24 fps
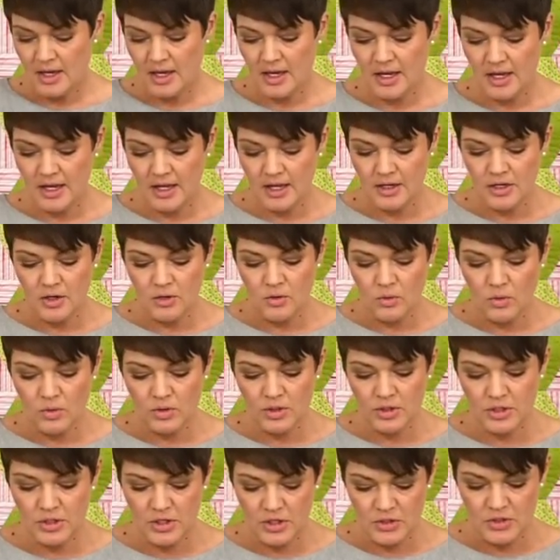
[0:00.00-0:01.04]
And in
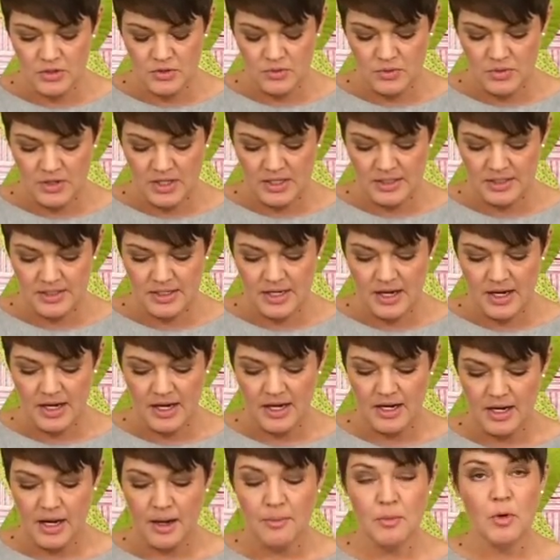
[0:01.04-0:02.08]
order to do this
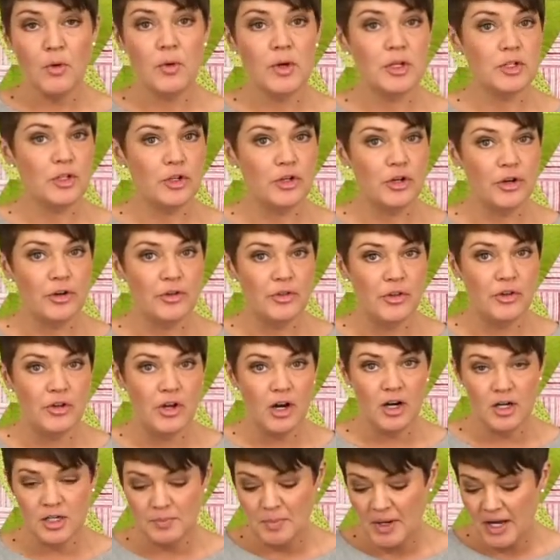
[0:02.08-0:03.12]
cut, I'm going to turn the
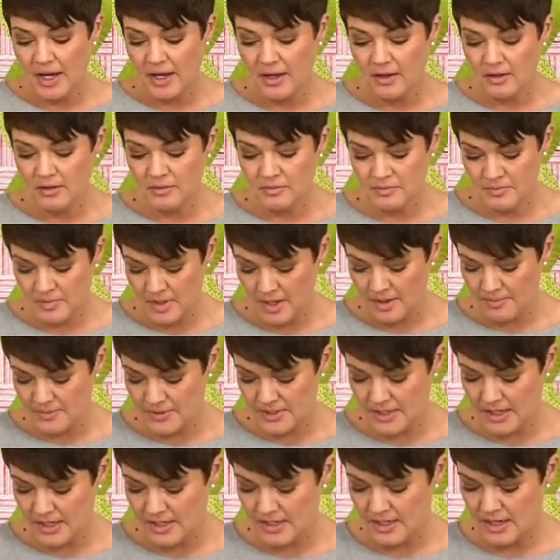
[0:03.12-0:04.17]
dark pile
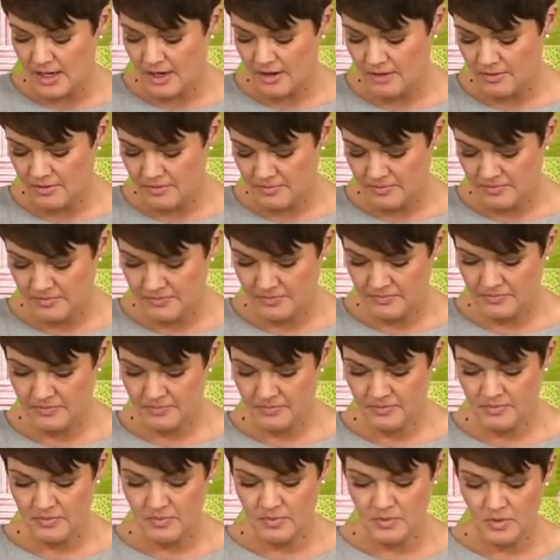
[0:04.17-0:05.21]
upside down.
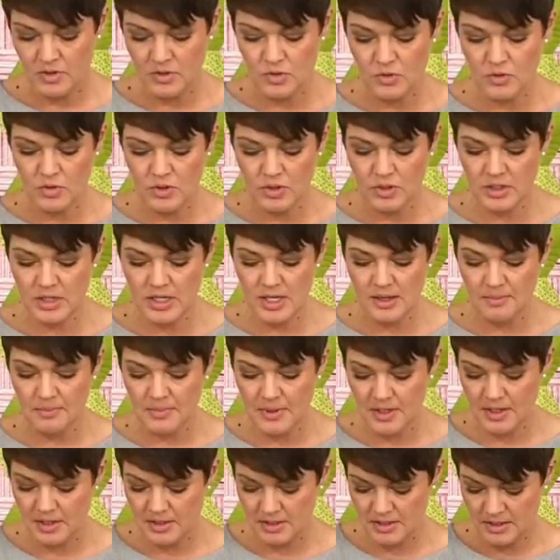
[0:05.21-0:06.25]
You could keep
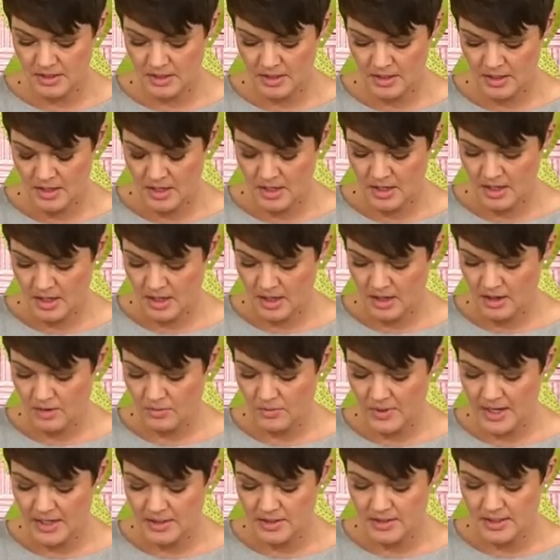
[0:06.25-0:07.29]
it uh,
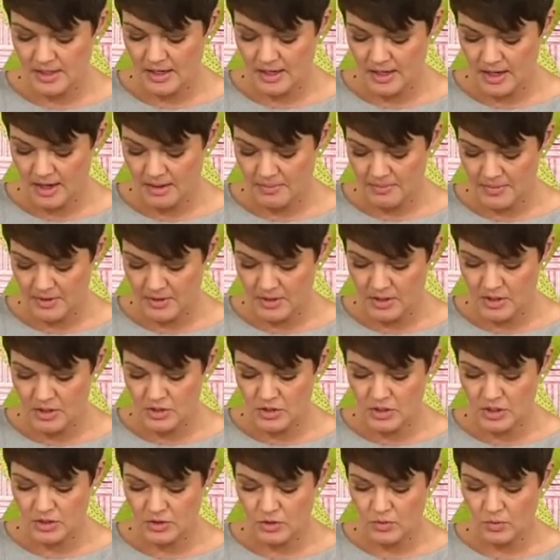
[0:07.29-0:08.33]
right side up and then
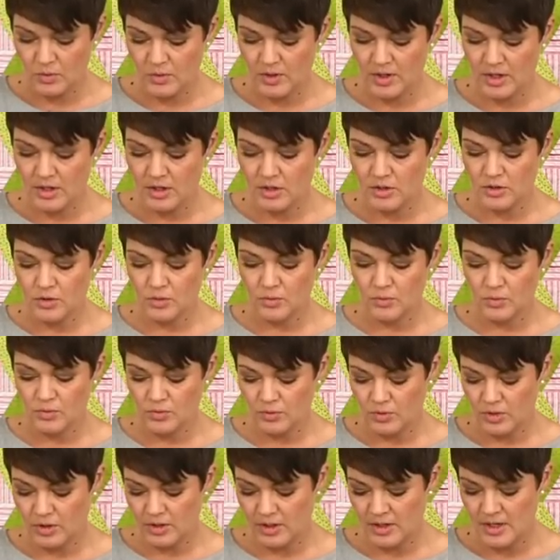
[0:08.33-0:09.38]
just orient your
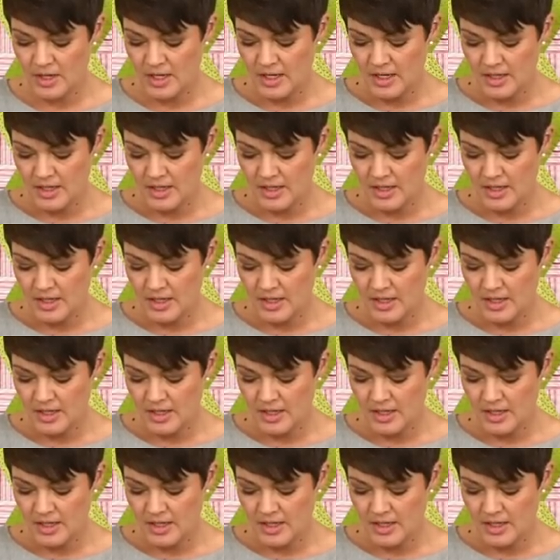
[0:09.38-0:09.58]
ruler